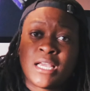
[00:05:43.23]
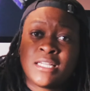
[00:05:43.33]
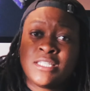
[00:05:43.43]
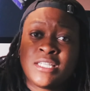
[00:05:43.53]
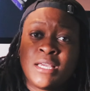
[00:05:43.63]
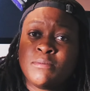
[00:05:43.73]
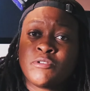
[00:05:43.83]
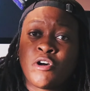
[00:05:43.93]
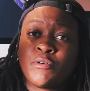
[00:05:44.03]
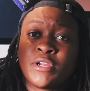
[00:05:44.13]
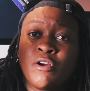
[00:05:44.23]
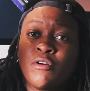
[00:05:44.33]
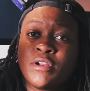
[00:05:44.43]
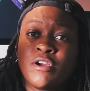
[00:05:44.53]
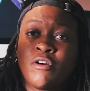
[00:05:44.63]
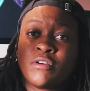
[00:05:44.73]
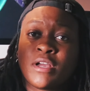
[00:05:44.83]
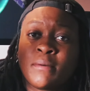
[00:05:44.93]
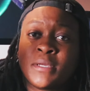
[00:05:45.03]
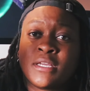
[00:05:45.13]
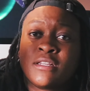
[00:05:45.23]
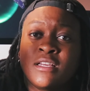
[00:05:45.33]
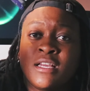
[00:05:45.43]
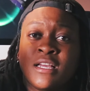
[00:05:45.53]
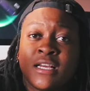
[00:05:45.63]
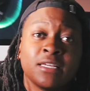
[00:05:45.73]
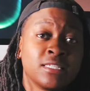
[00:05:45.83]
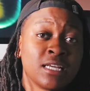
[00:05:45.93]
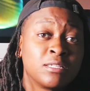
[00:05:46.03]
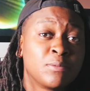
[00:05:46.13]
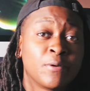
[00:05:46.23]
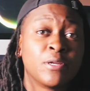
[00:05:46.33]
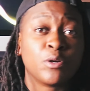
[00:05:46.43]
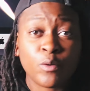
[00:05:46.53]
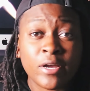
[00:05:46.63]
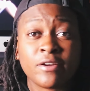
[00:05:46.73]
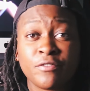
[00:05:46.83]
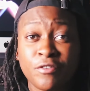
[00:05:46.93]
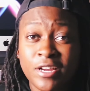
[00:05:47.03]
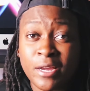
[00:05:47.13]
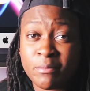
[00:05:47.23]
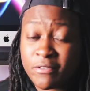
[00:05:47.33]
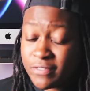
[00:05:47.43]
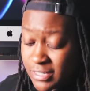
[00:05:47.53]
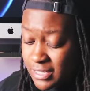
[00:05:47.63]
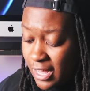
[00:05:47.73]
it just keeps going and going and going. I mean, it sounds pretty quick for a camera of this